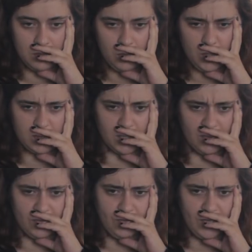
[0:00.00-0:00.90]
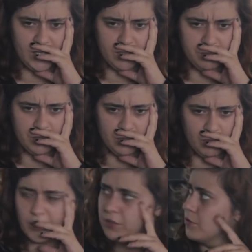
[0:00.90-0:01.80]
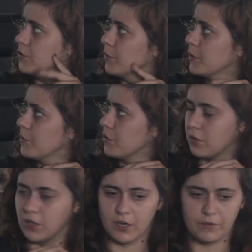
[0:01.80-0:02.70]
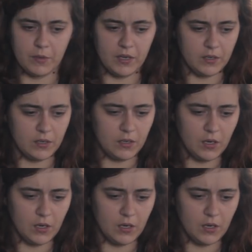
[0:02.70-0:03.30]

What the fuck, computer? What are you doing with your life, man?